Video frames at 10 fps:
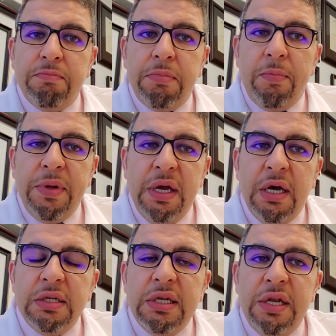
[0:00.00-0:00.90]
But
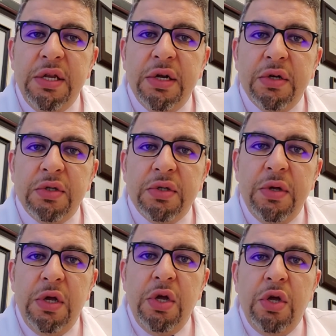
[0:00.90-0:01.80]
beyond 10 years,
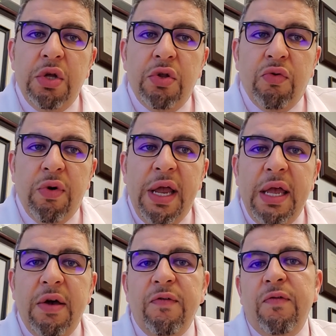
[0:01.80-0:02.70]
the
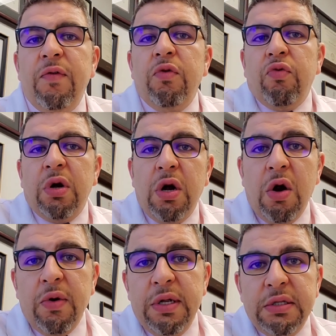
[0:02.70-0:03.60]
rate of
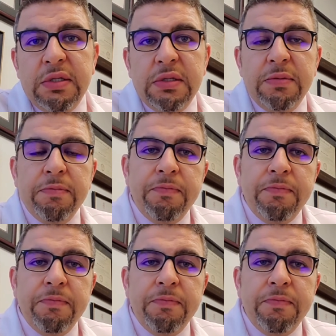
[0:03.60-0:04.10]
recurrence